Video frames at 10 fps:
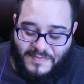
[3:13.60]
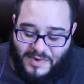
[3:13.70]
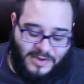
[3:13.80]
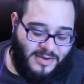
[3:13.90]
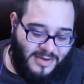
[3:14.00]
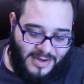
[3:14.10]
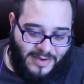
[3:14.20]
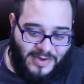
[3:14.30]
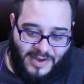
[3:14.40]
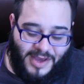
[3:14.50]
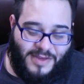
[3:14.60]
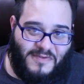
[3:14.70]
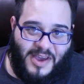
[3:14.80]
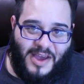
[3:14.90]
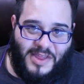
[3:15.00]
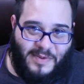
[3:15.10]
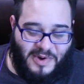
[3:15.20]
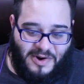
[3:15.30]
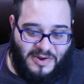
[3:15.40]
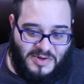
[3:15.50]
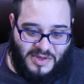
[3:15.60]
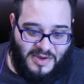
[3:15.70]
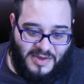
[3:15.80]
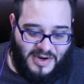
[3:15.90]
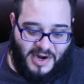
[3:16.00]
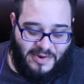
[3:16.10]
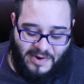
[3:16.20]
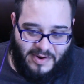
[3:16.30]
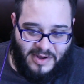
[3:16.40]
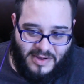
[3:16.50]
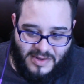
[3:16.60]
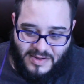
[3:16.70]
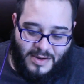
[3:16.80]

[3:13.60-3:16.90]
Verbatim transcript: But I mean, I guess if you had that power, you just use it anyway, right?